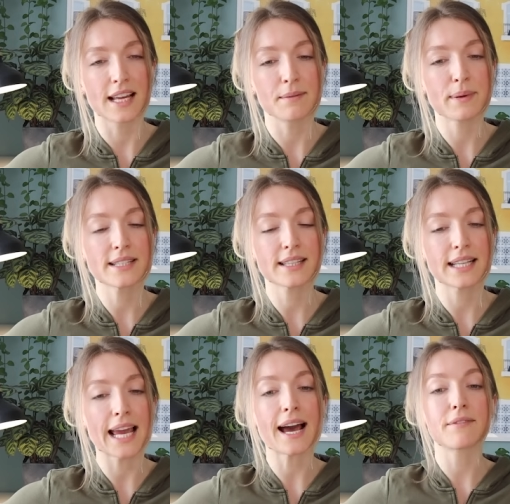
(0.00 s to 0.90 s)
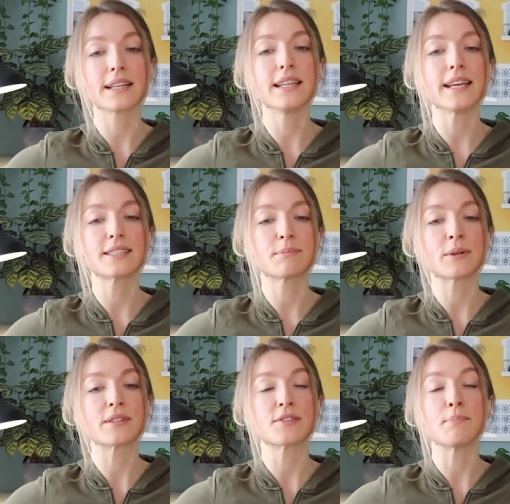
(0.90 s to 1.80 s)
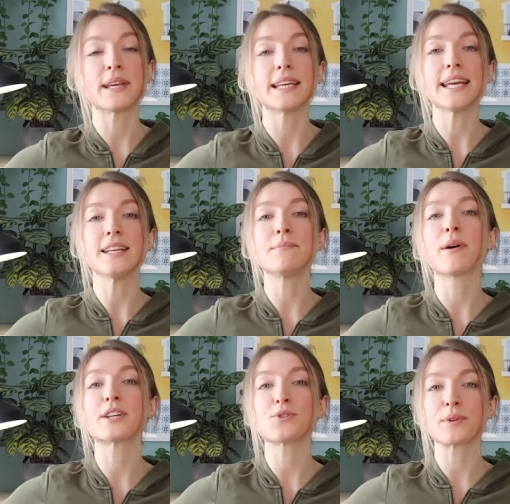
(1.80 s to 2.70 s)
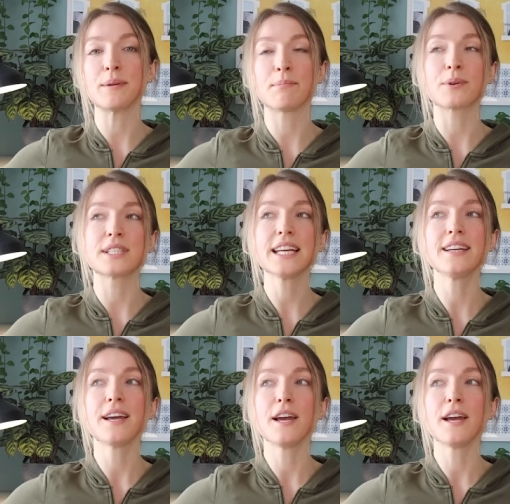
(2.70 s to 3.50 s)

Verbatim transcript: and basically having the experience of being in my dream body,